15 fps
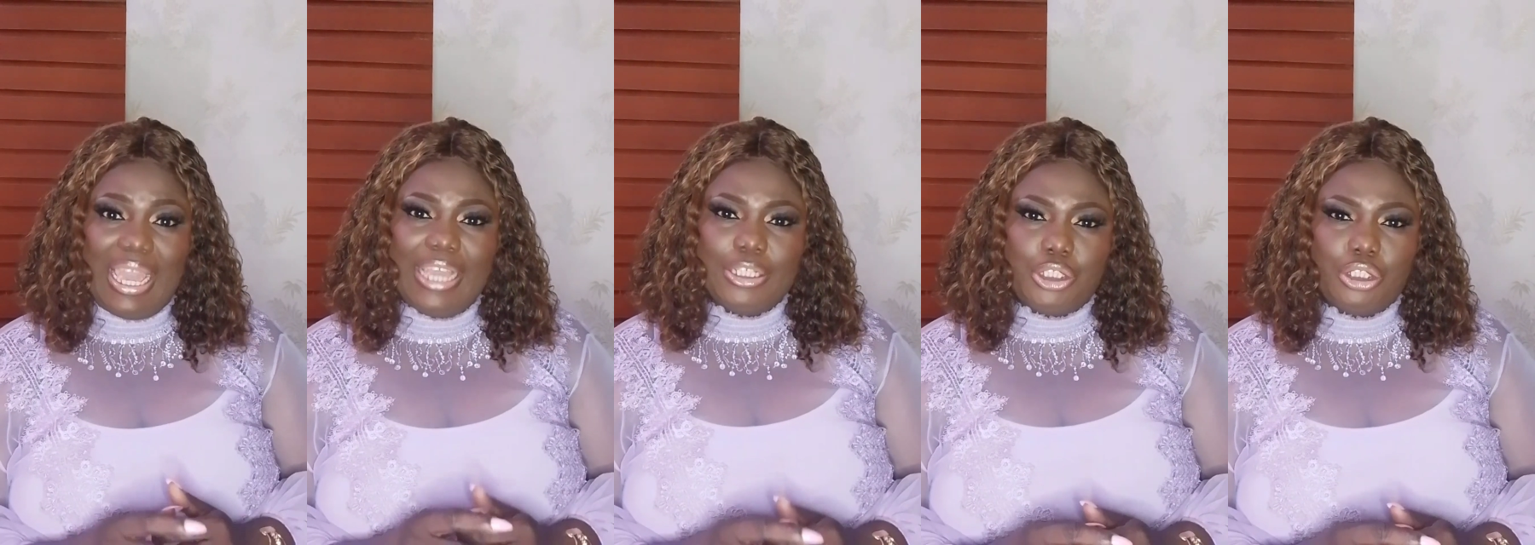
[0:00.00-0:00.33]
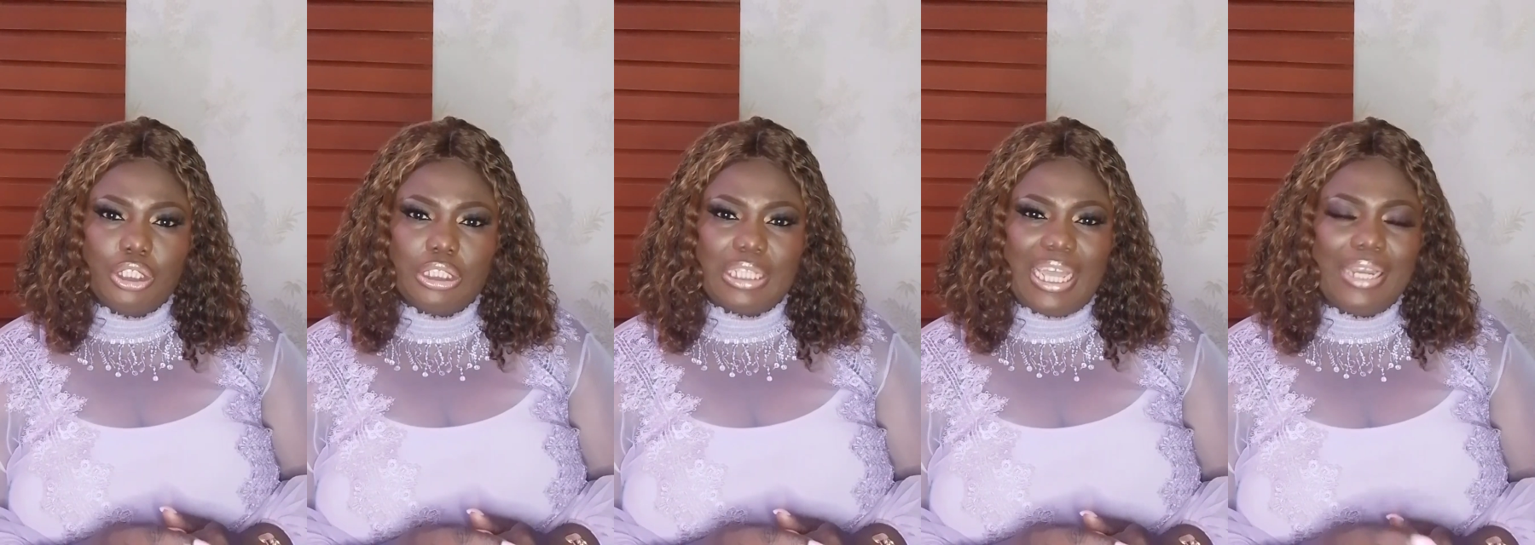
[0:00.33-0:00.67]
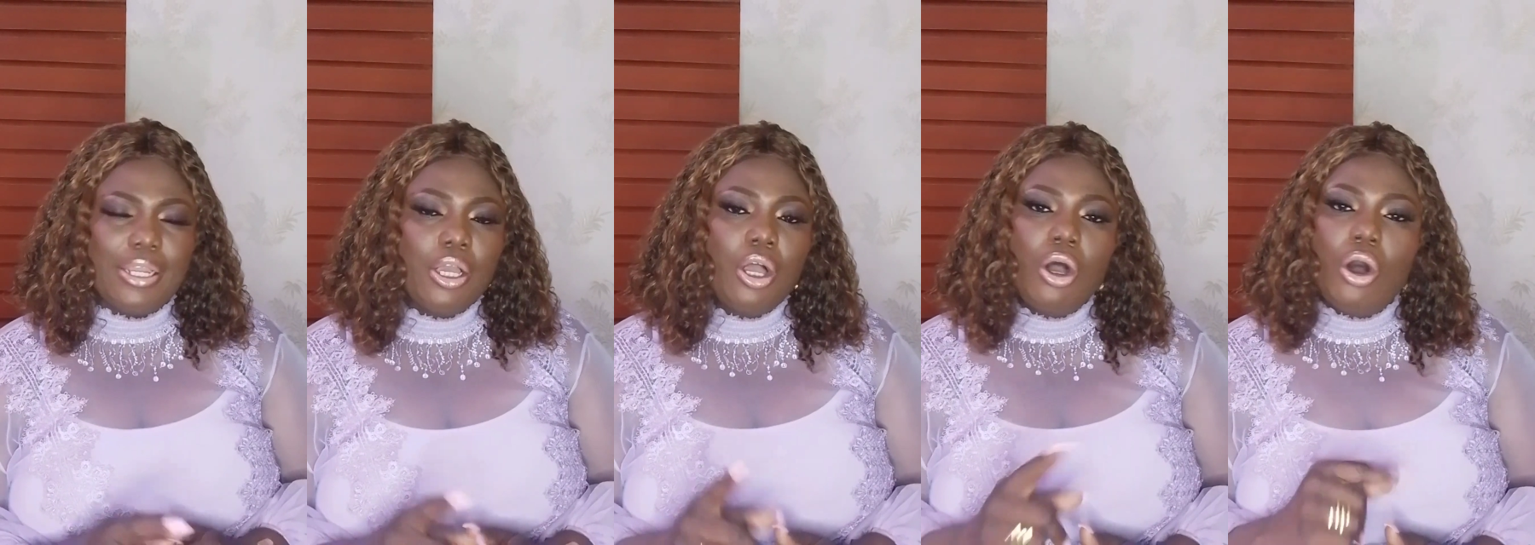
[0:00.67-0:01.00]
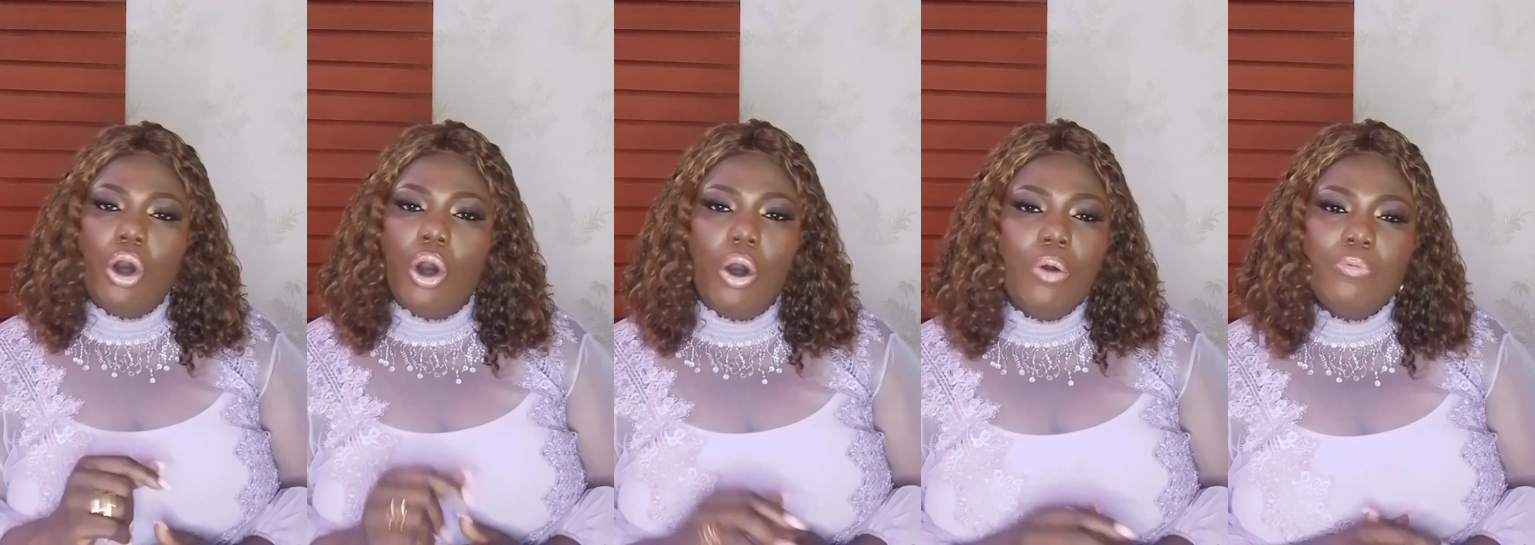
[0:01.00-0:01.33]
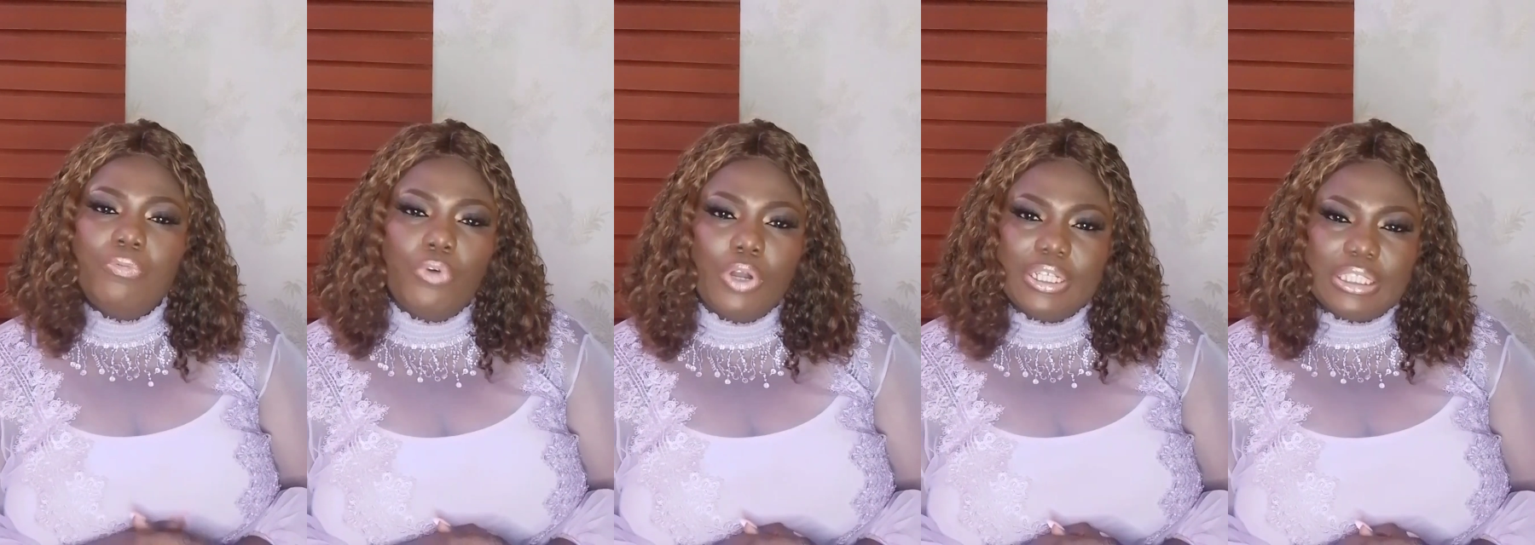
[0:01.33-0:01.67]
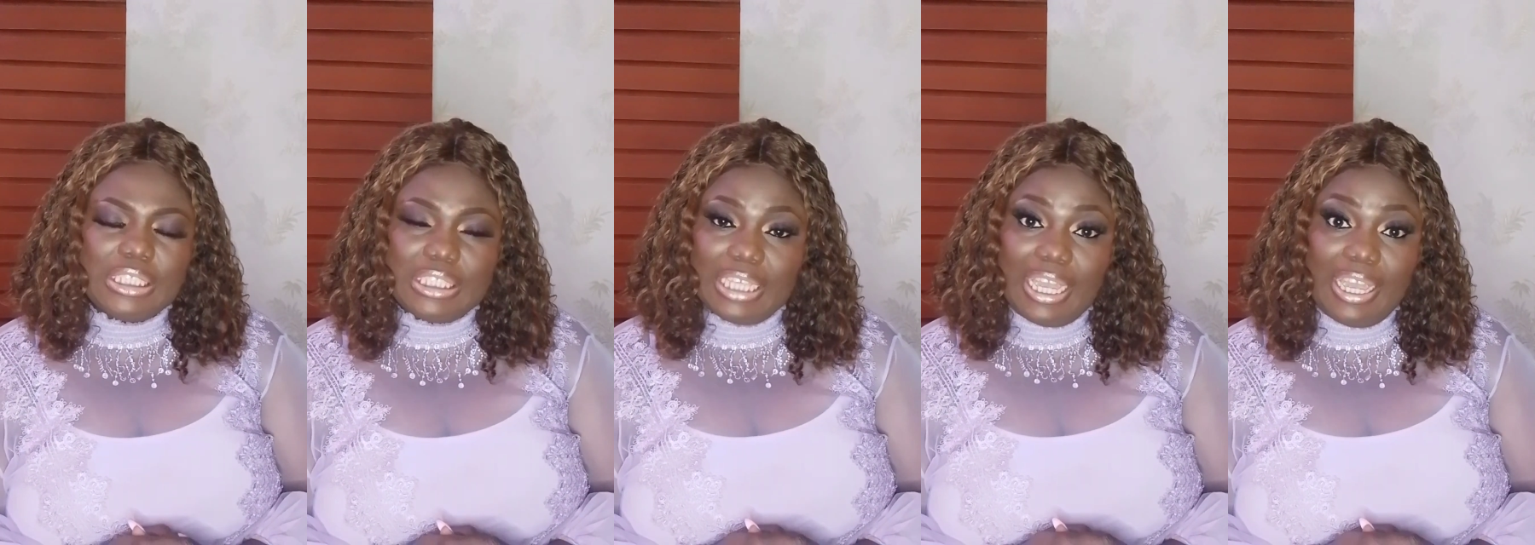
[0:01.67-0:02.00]
ensures that all
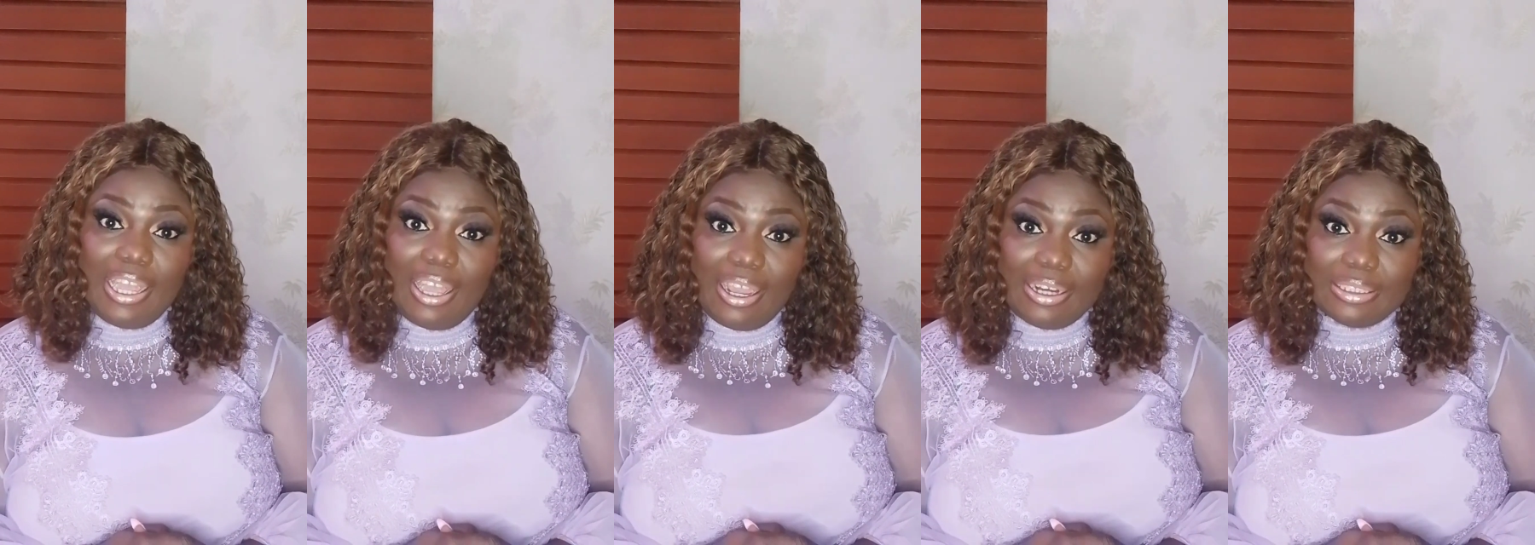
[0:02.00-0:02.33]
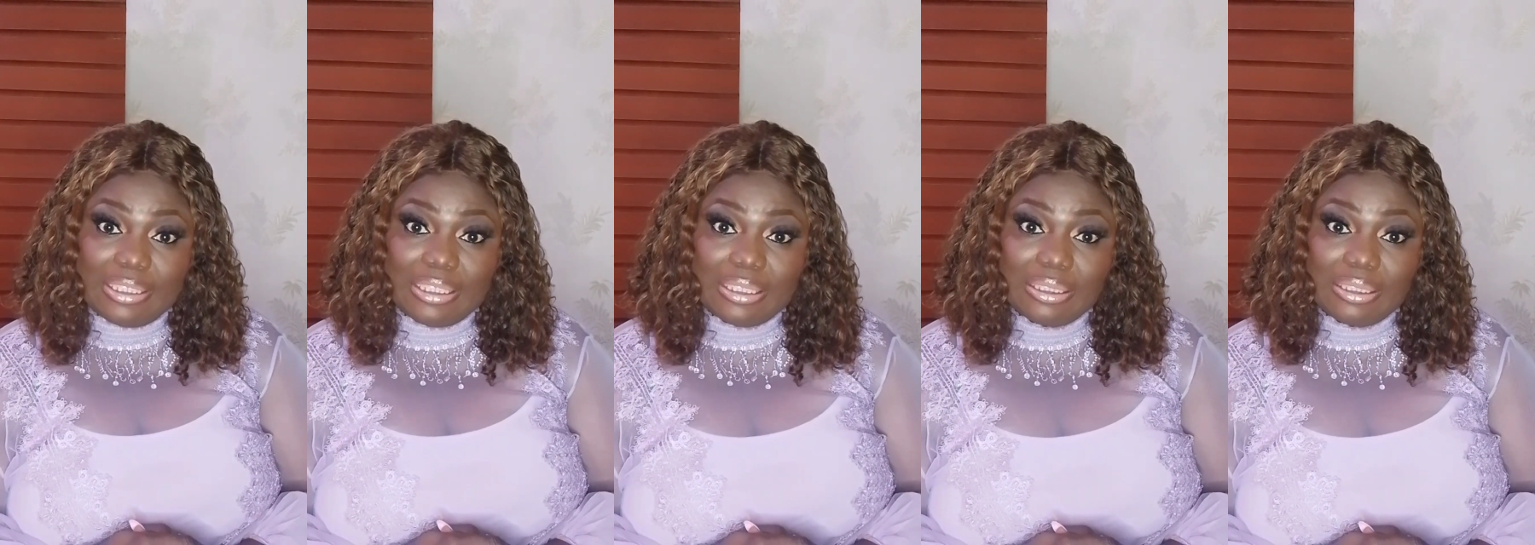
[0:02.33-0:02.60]
voices are heard.